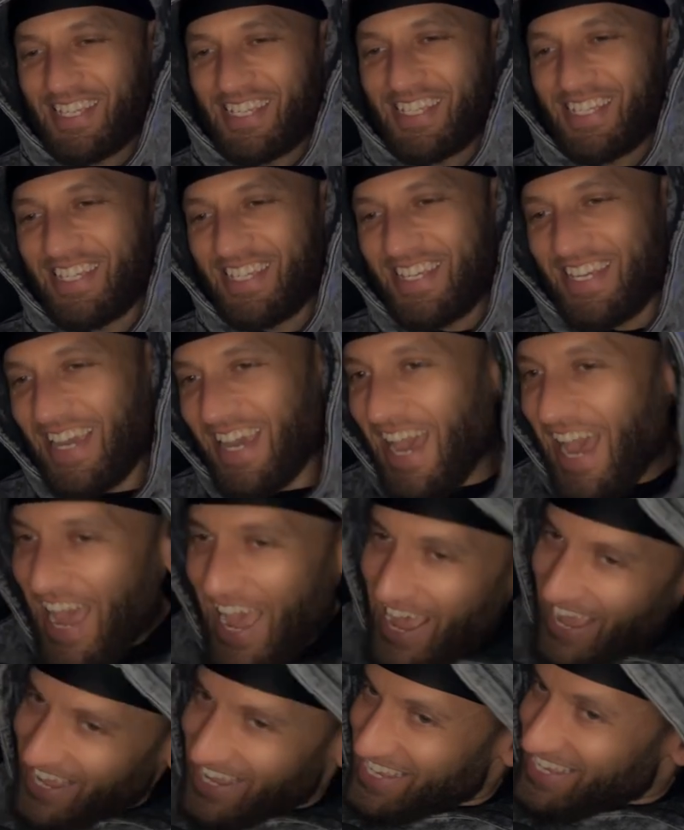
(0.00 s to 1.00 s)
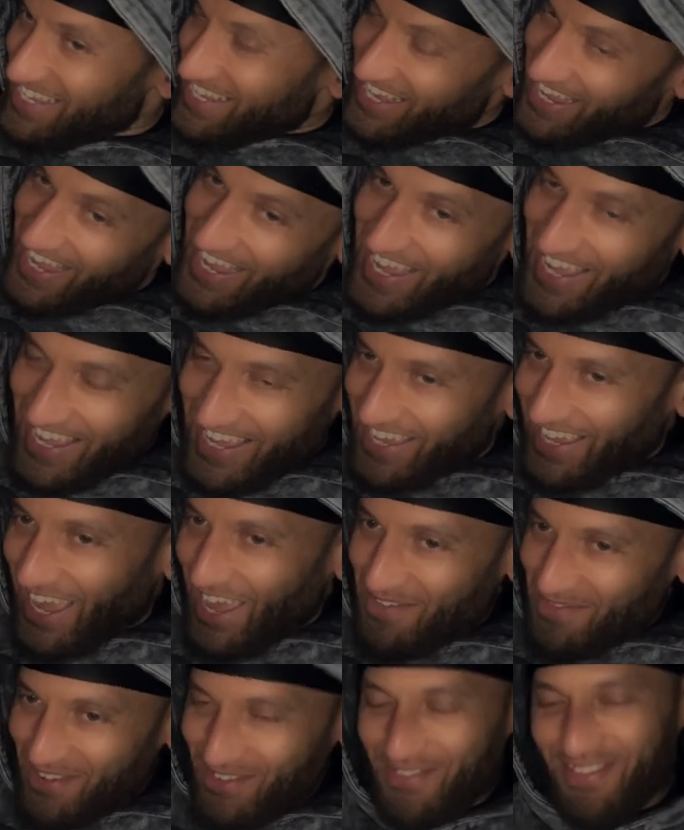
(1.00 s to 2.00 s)
Yeah! Hey, he
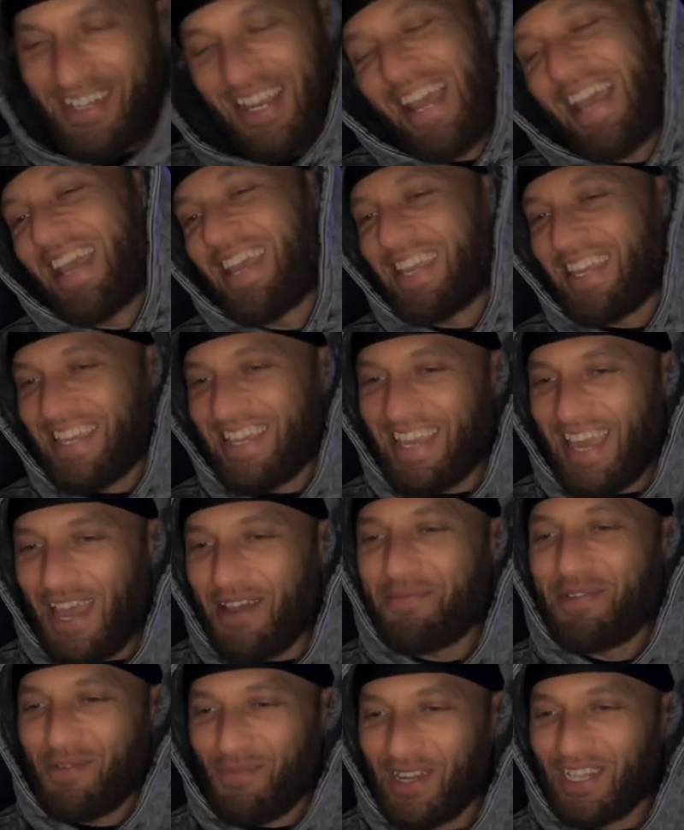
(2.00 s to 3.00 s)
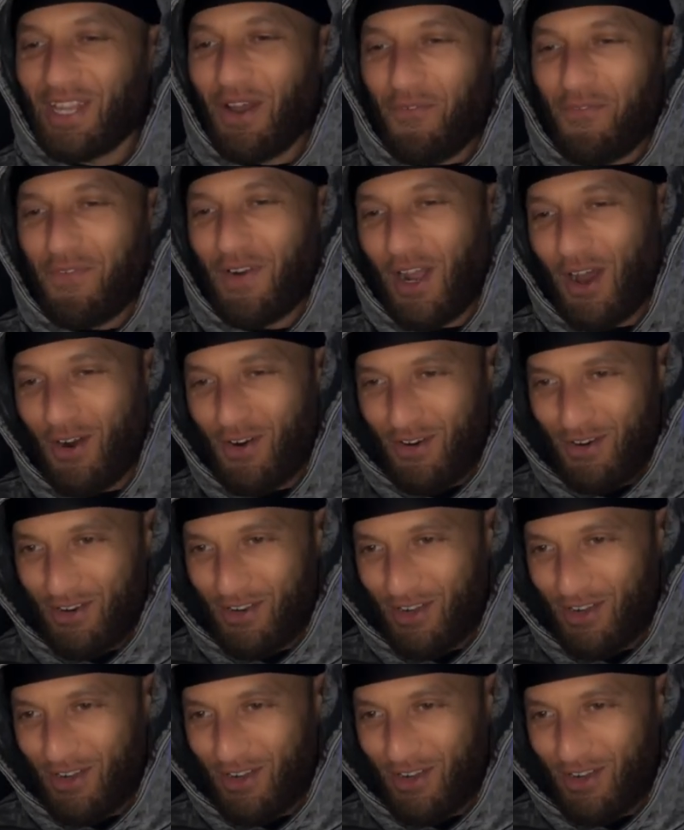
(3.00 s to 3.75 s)
came in with the flow.